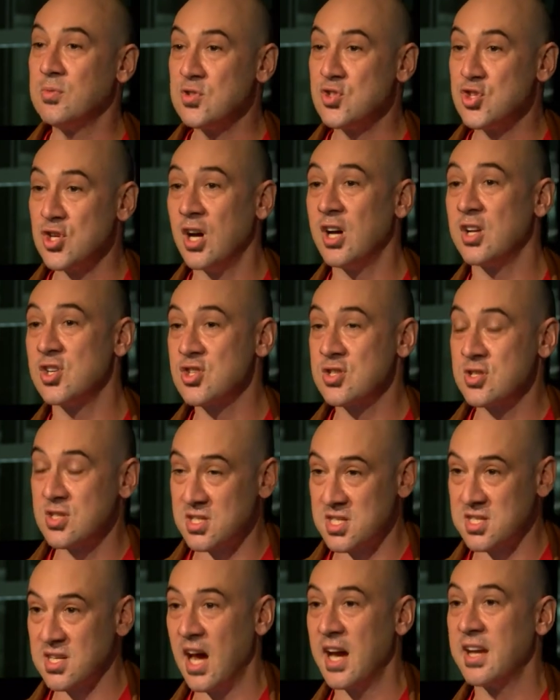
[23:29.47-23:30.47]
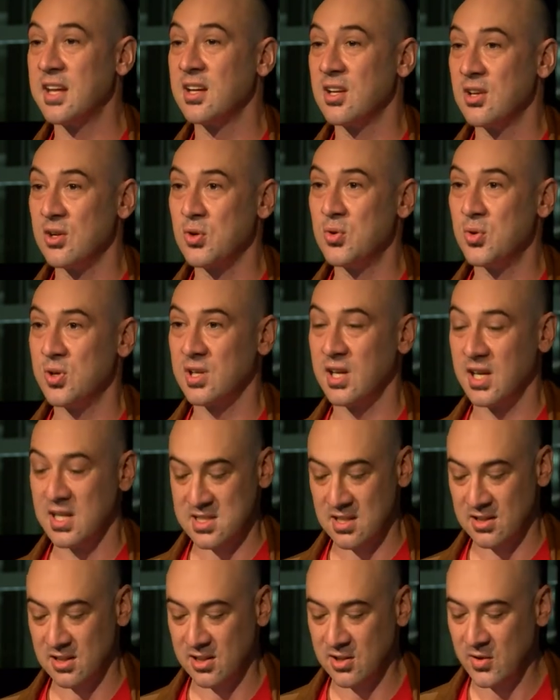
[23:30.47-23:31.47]
judge deciding in a court
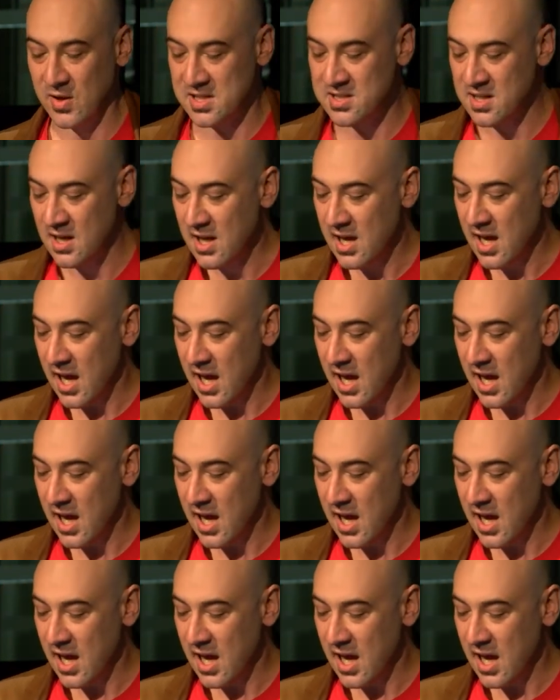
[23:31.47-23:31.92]
case in the US.